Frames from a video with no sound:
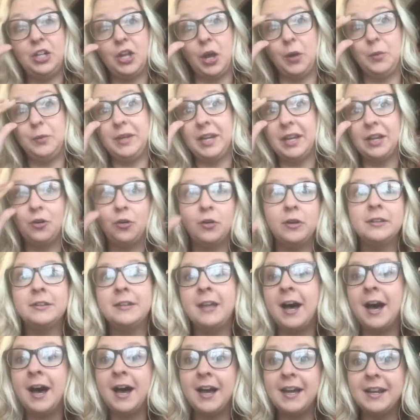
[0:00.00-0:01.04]
get
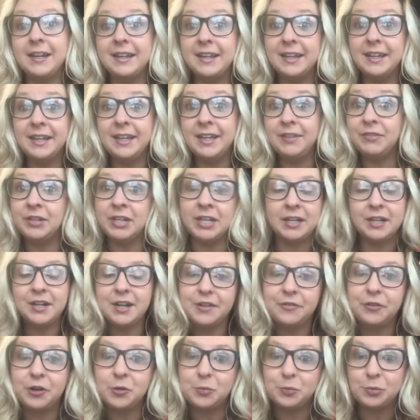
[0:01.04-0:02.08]
online, even in a
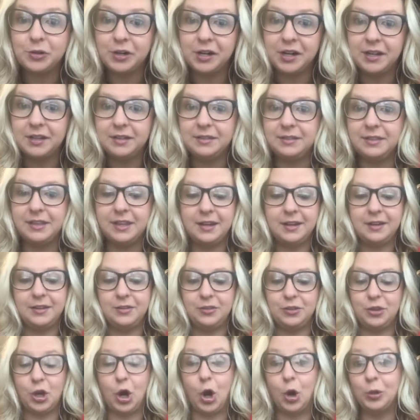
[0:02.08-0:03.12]
different print.
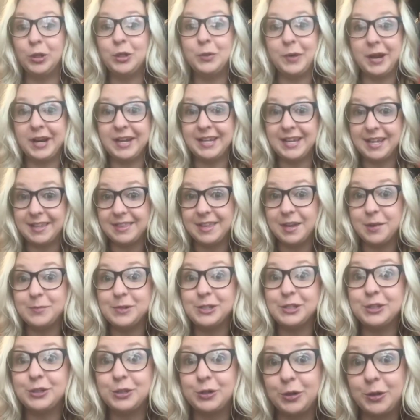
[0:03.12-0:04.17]
The only way to get them
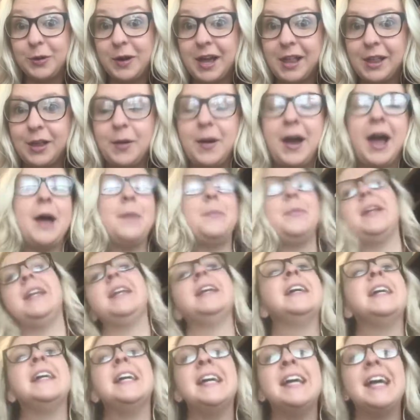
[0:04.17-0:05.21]
is through Hello Happy.
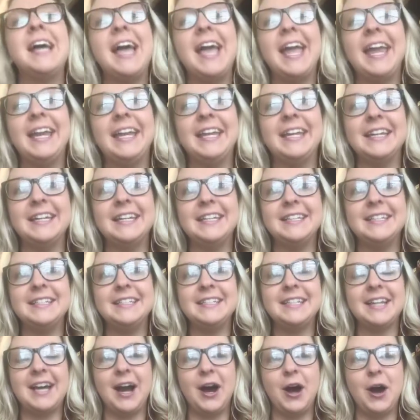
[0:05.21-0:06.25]

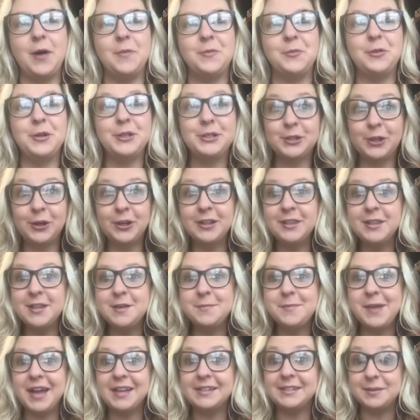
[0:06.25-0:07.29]
And we started
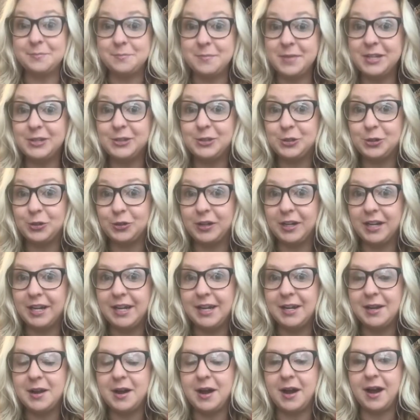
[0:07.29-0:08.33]
them as a
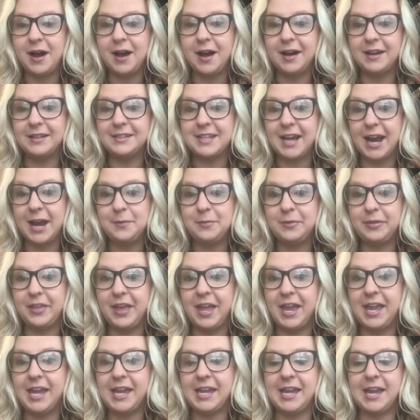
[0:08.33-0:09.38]
mystery type
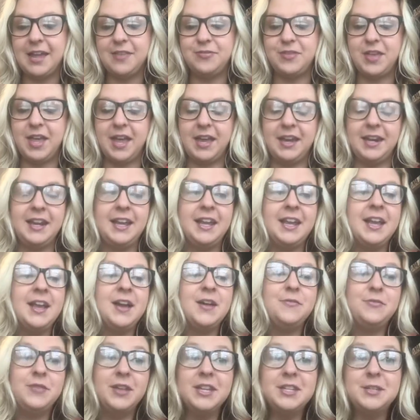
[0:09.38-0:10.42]
thing. And then
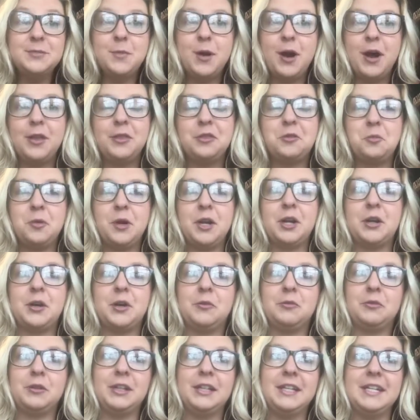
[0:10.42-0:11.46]
this month we're
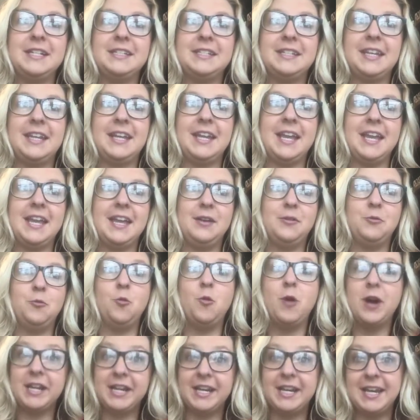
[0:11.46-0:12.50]
releasing
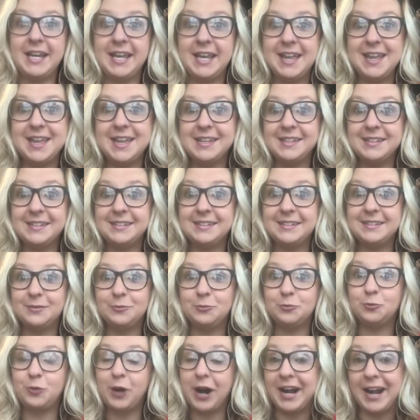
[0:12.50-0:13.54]
what it is
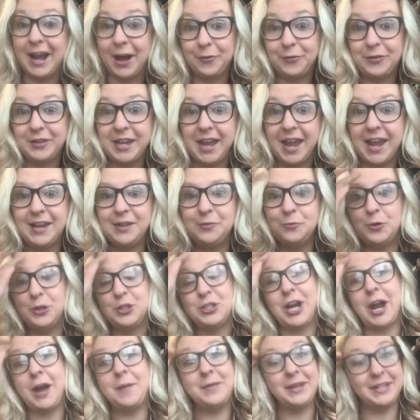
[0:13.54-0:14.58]
right out the gate,
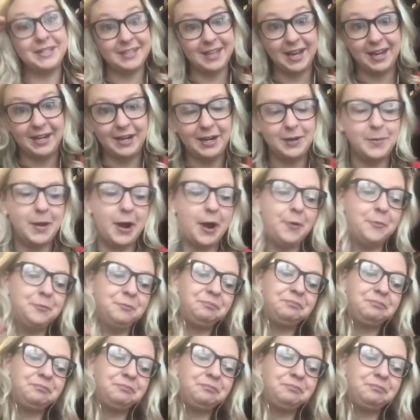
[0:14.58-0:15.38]
which I'm excited about.